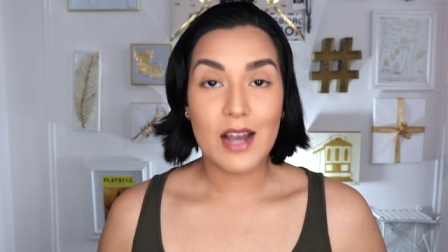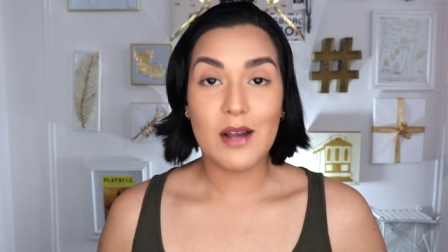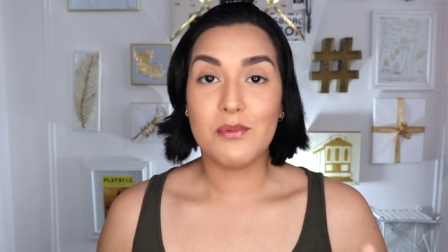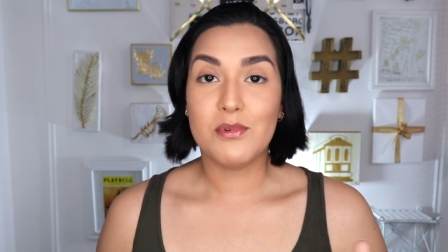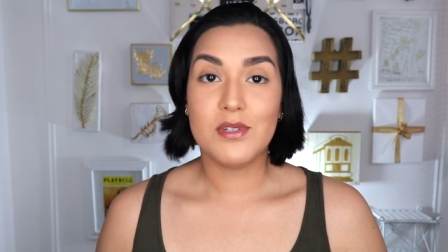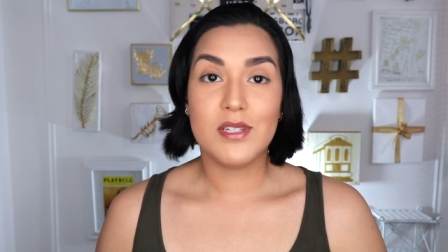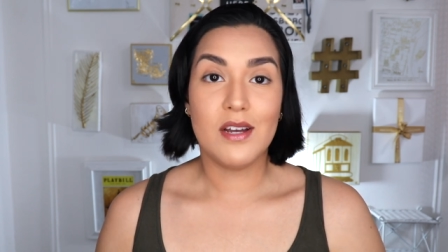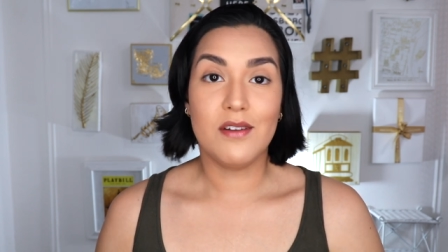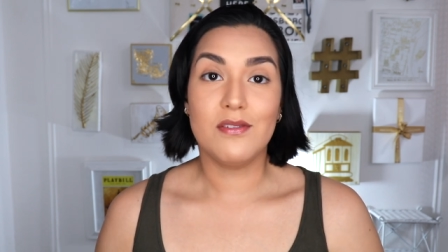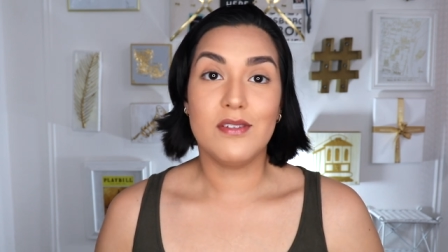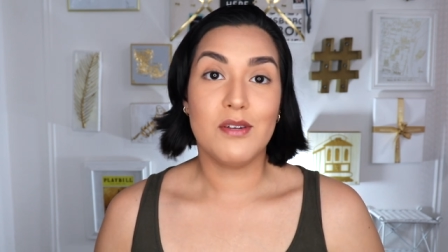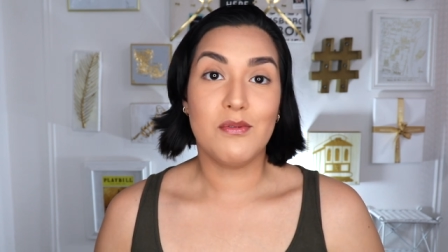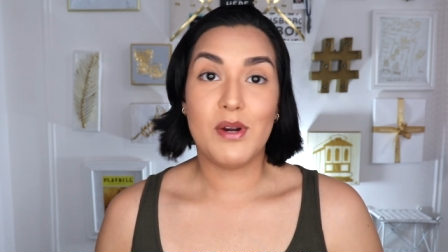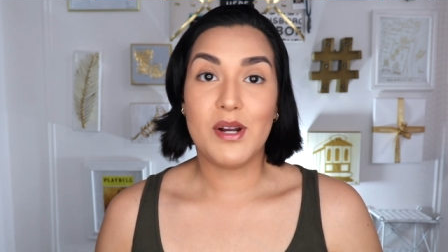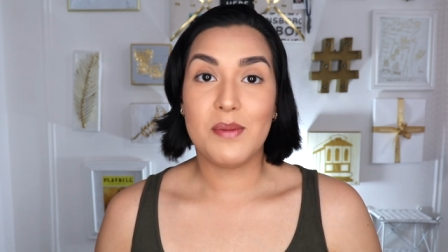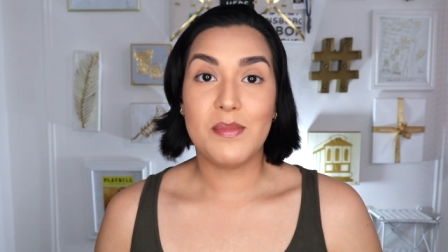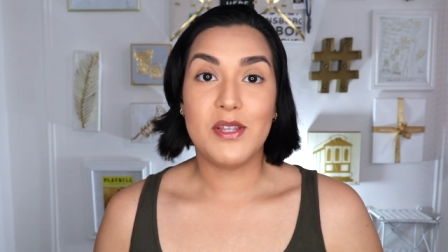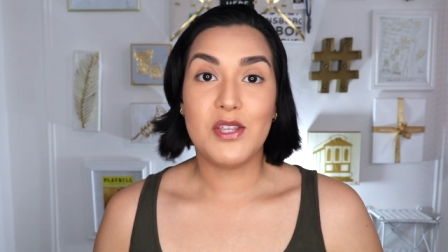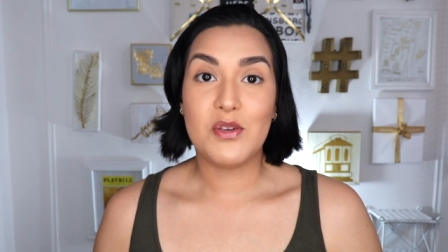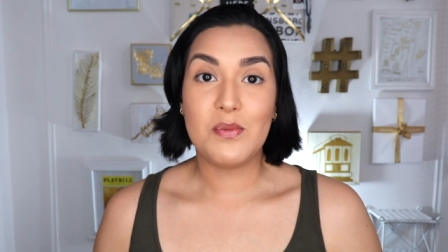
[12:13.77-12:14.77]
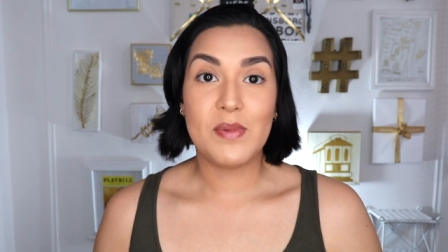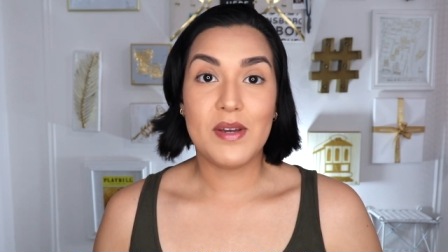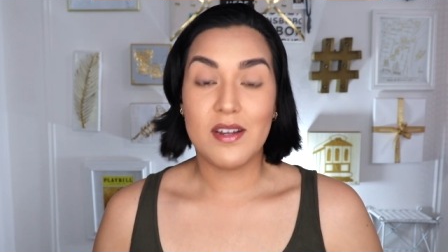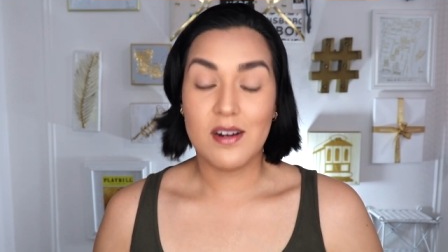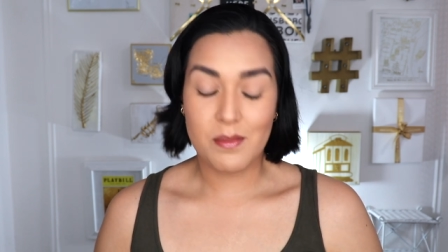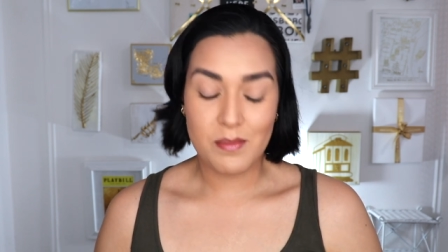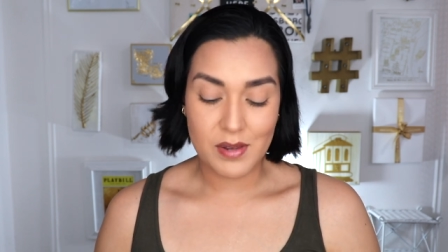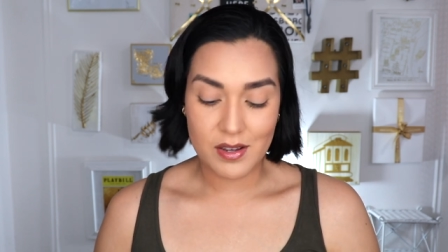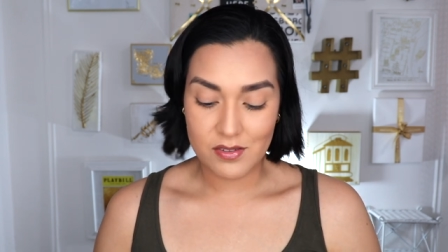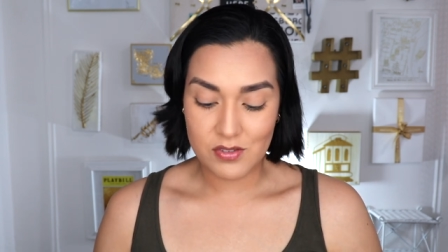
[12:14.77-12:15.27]
i would definitely recommend that you pick
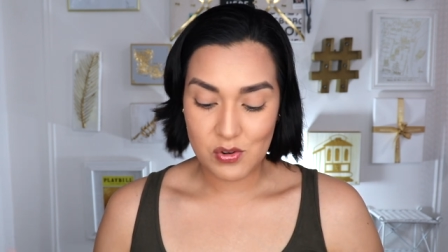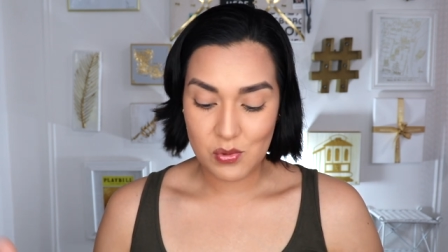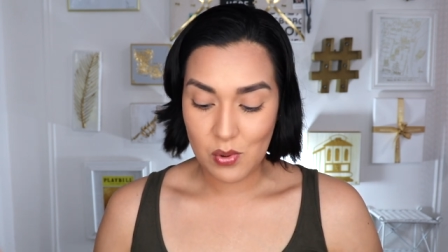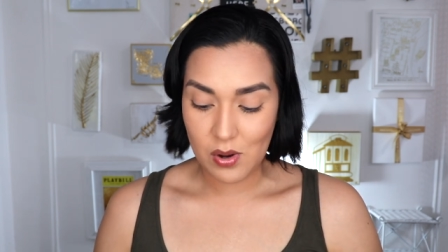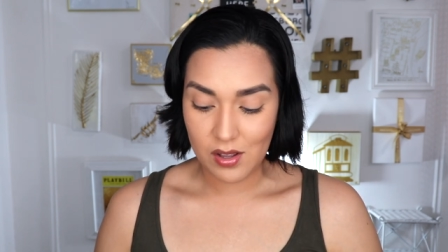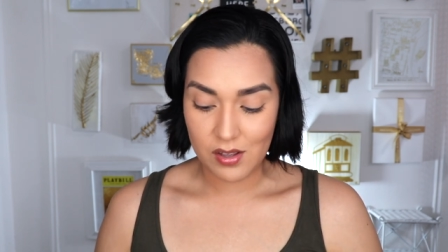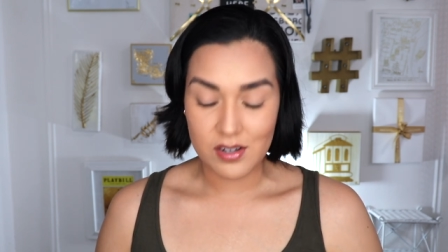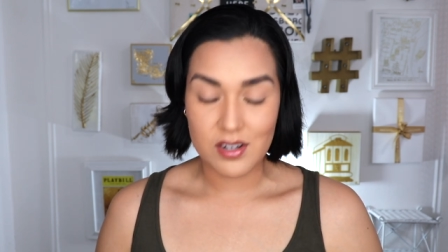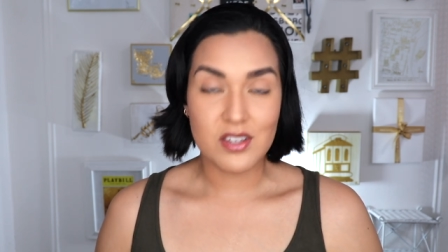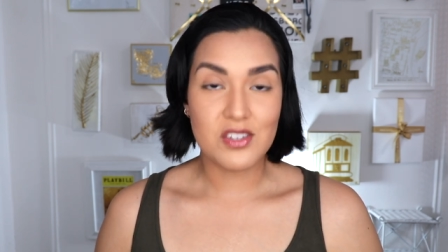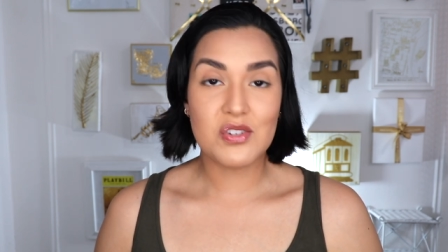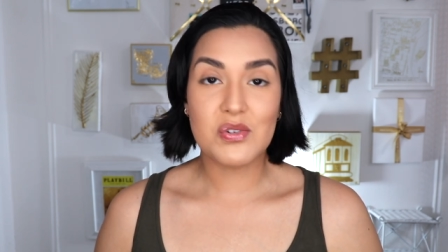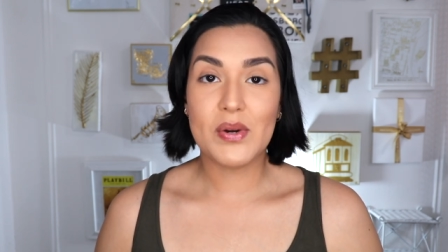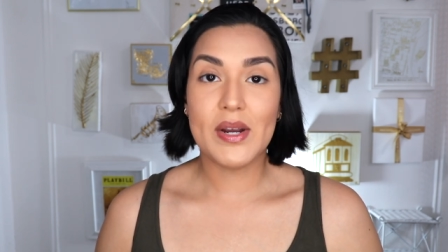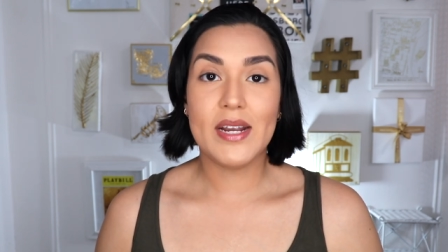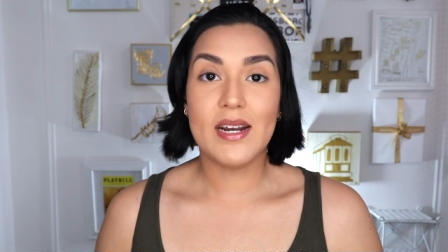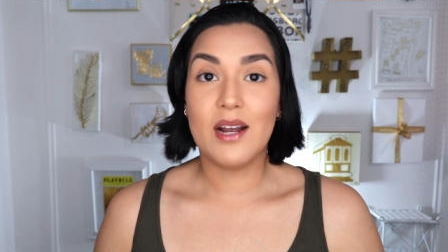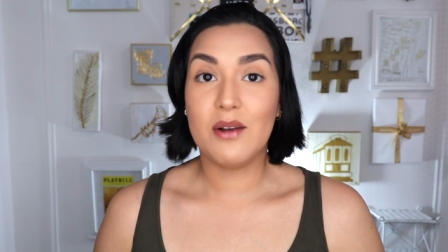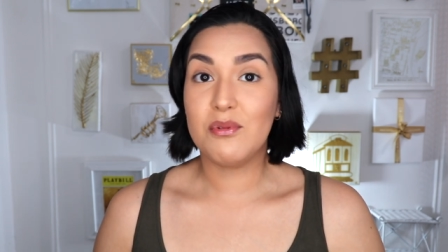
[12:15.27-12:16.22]
it up because the quality is great